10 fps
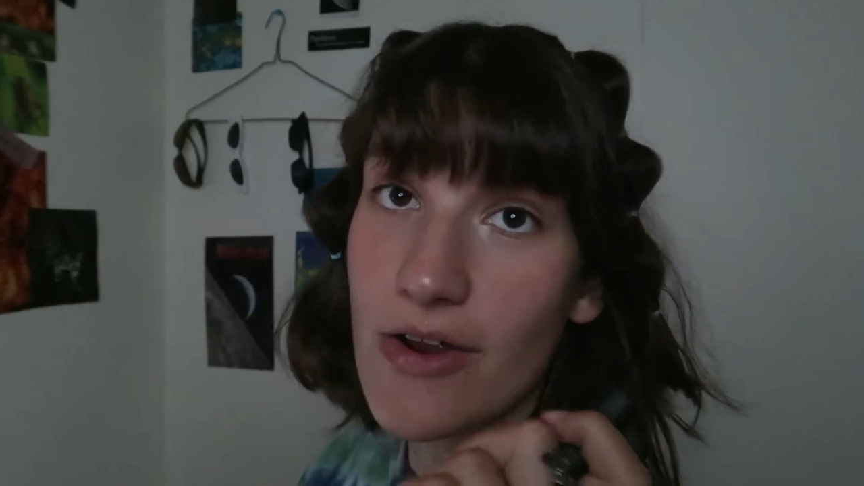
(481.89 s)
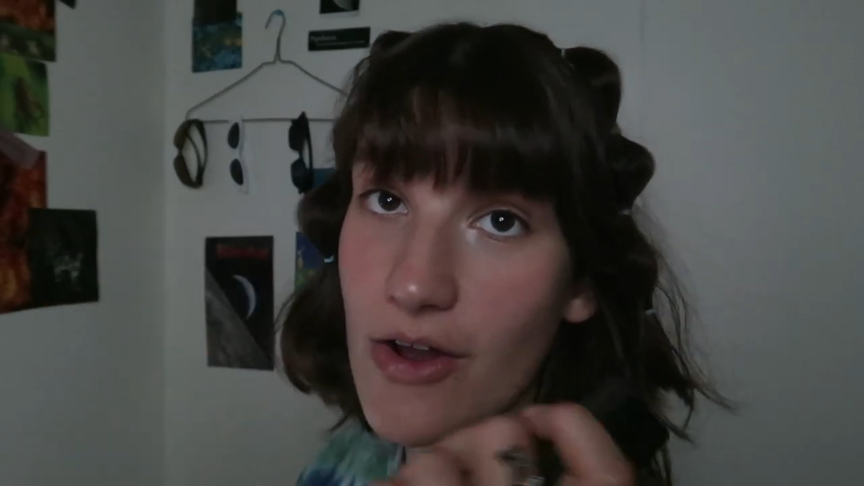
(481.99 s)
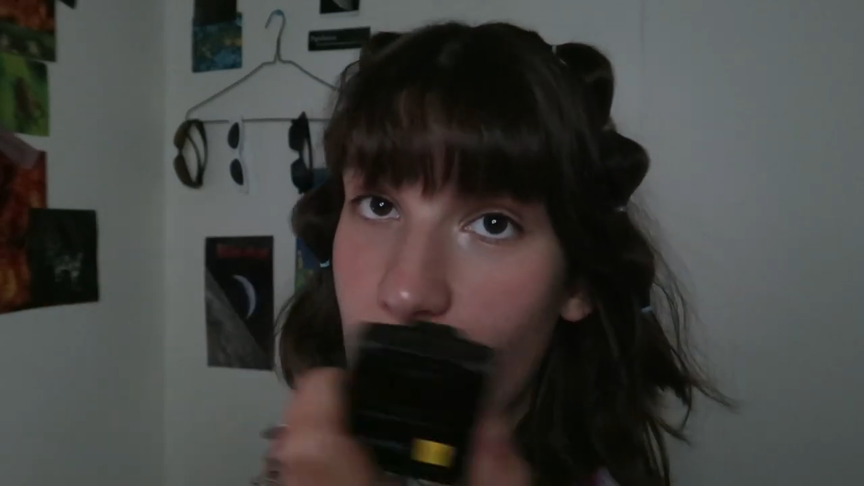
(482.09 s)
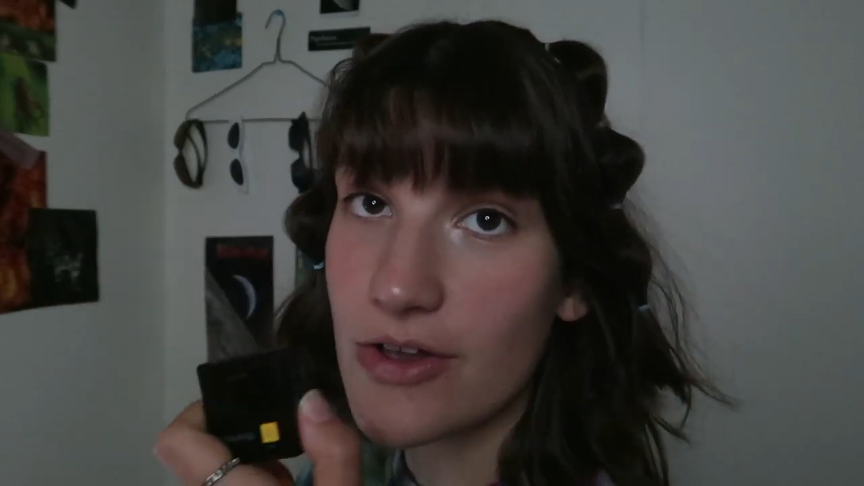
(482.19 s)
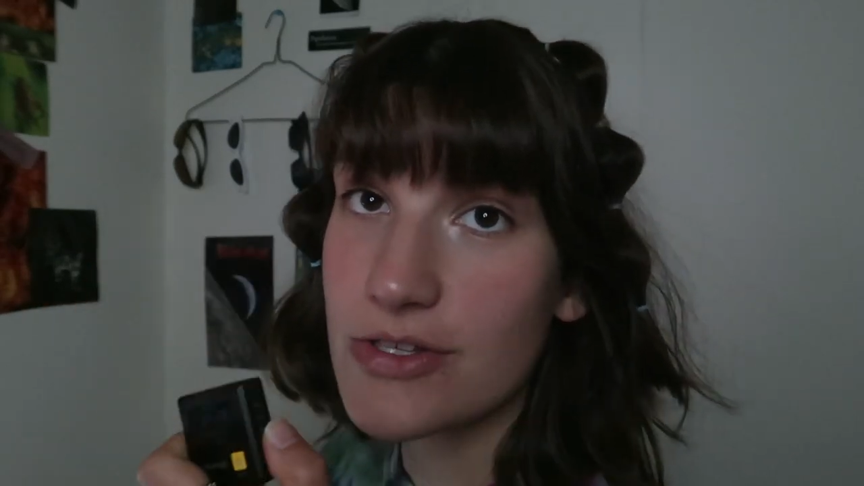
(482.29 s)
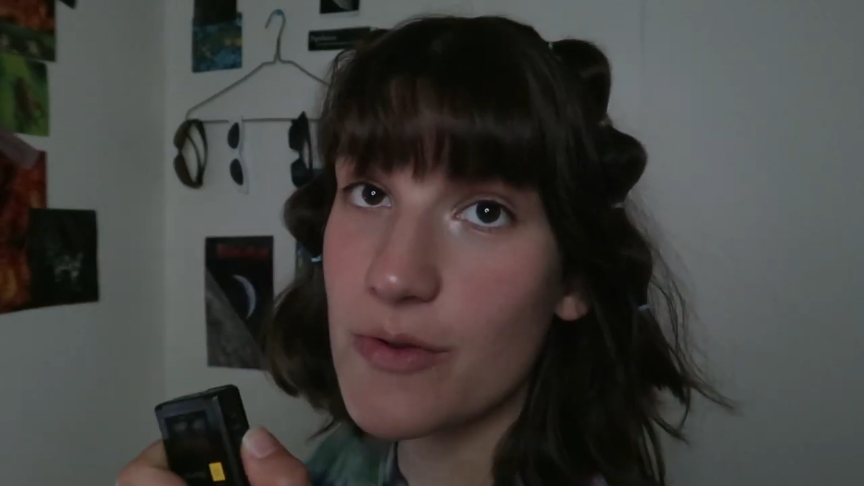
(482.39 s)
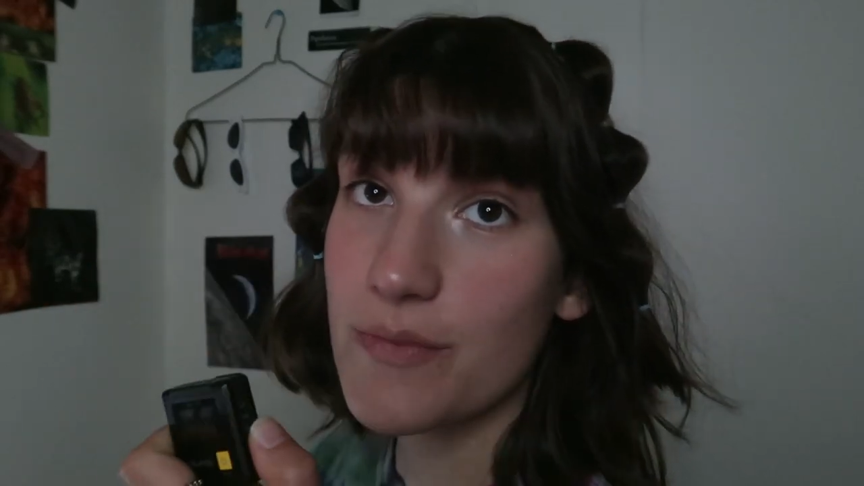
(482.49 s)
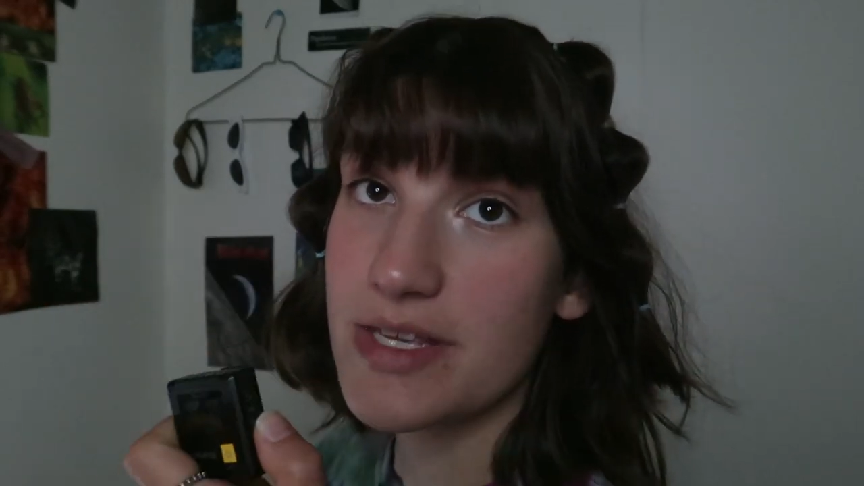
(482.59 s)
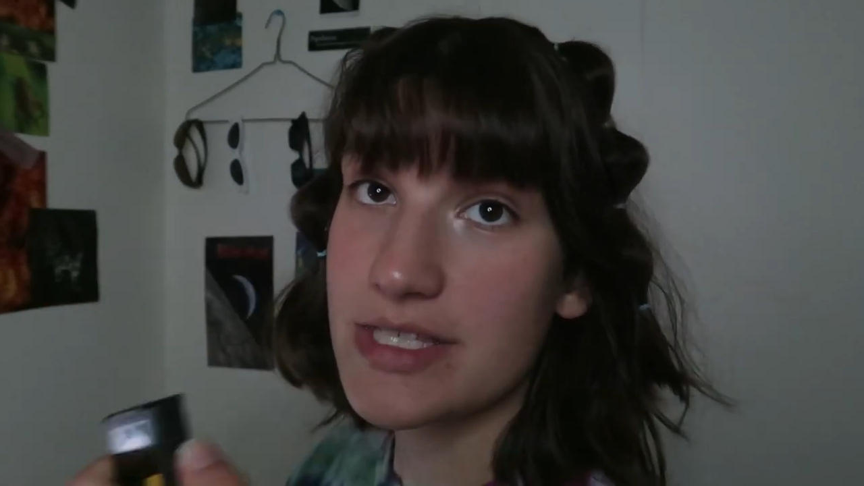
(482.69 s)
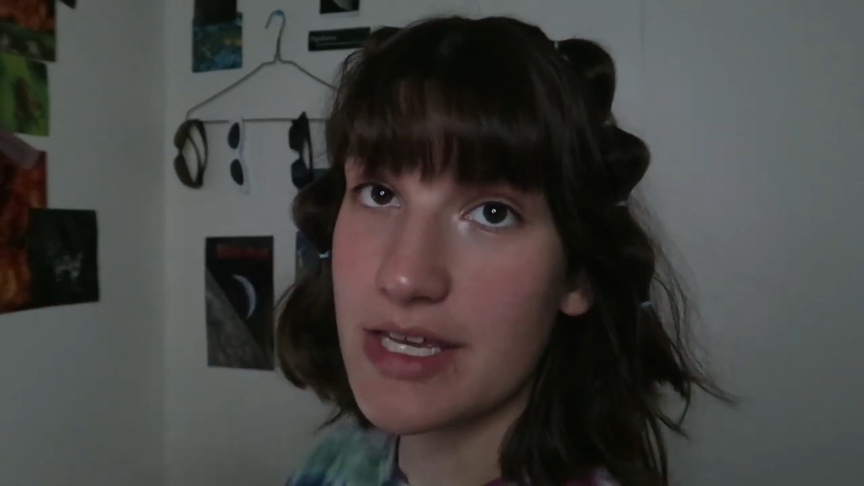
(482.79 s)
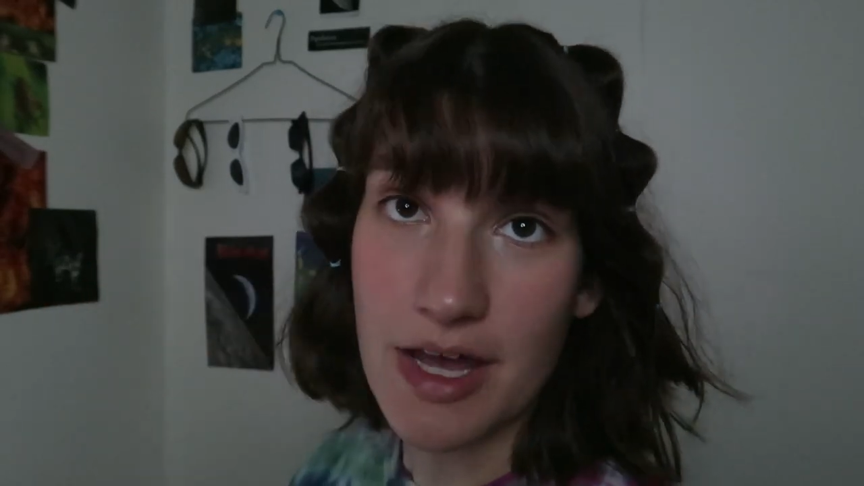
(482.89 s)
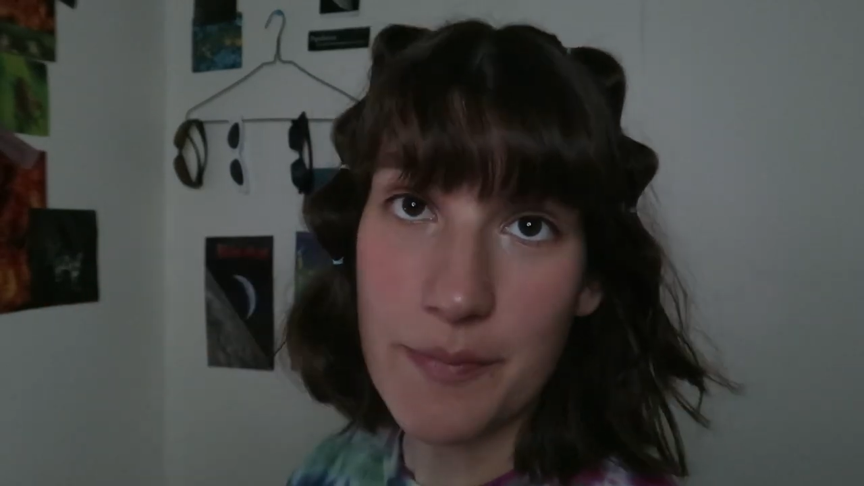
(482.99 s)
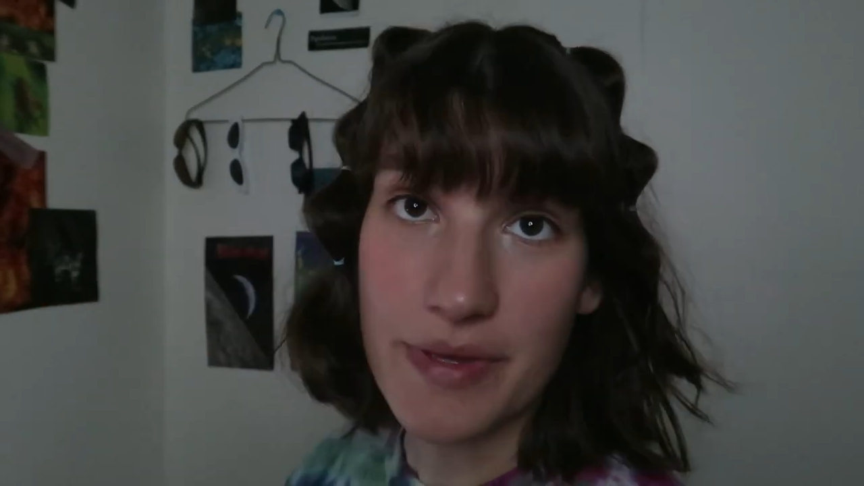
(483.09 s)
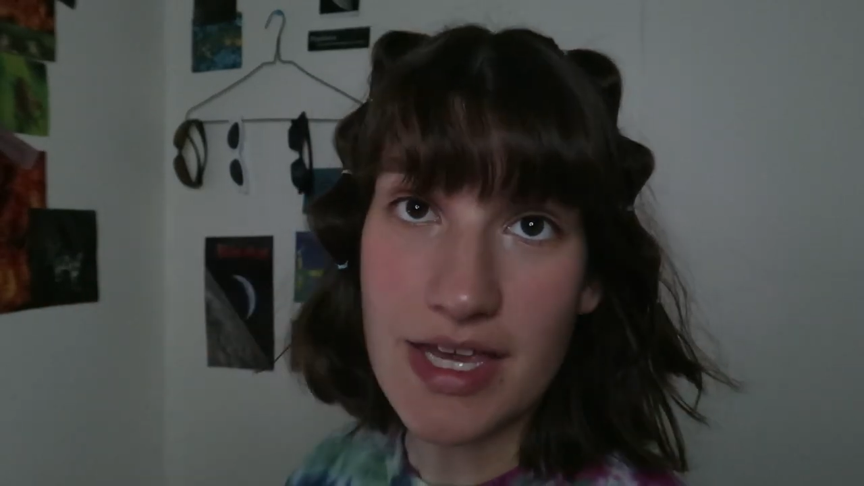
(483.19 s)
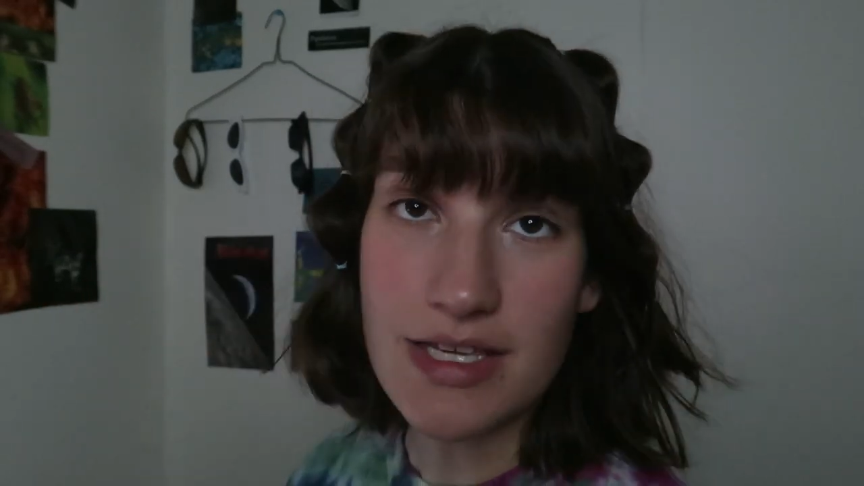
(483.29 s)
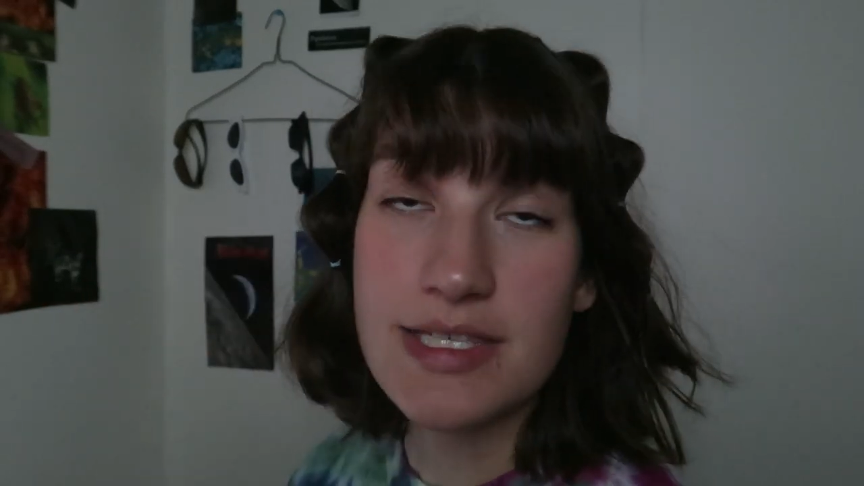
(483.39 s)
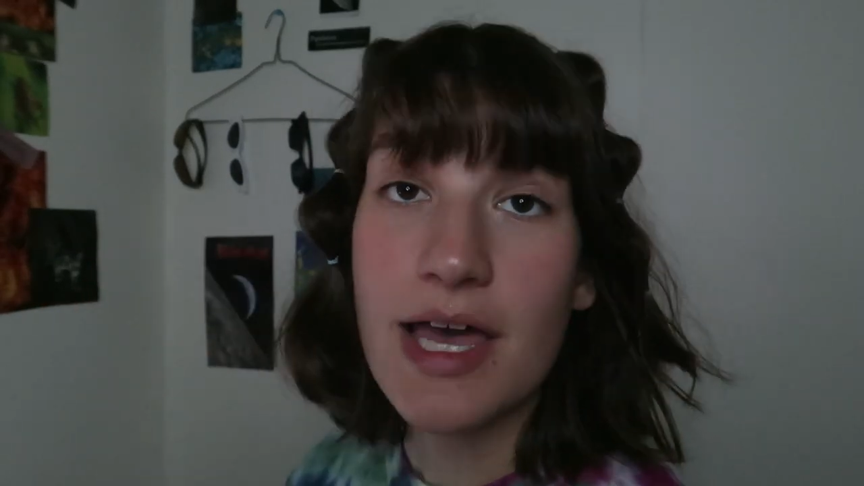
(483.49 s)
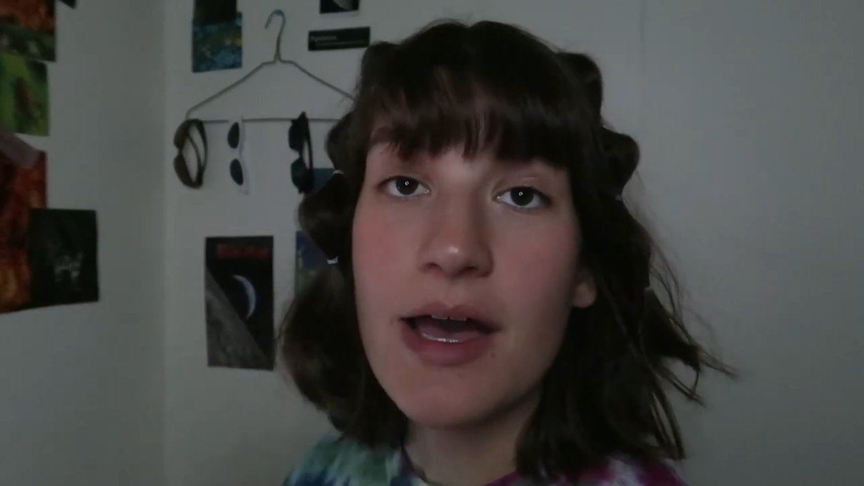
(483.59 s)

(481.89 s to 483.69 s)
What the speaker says: are also missing a piece.